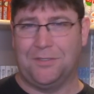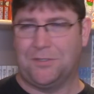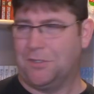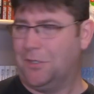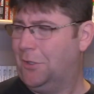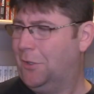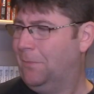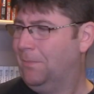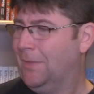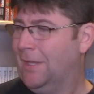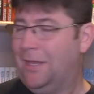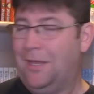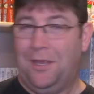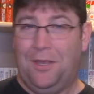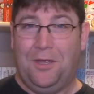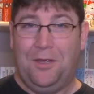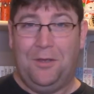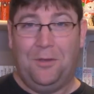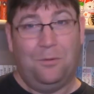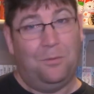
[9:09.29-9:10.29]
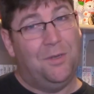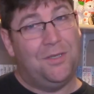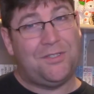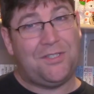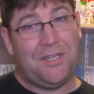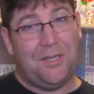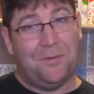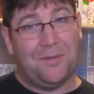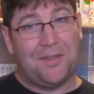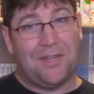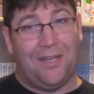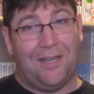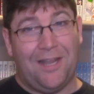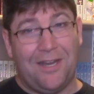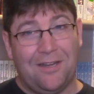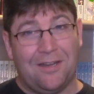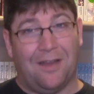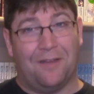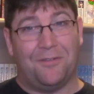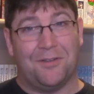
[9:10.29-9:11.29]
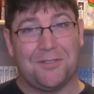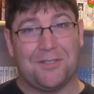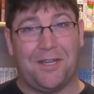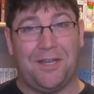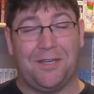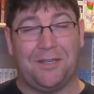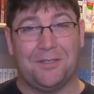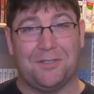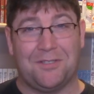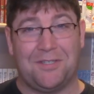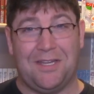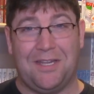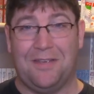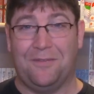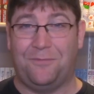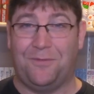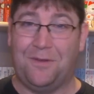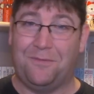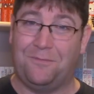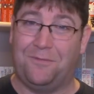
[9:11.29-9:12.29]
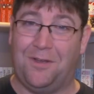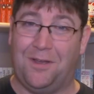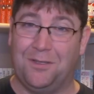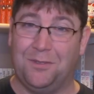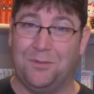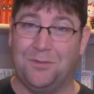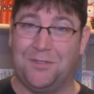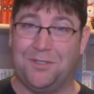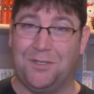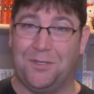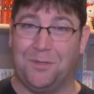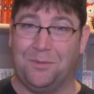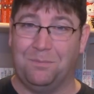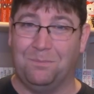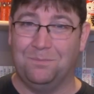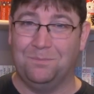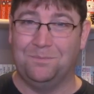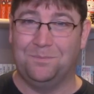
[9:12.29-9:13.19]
So we'll see what the light novel's like and see if it follows suit.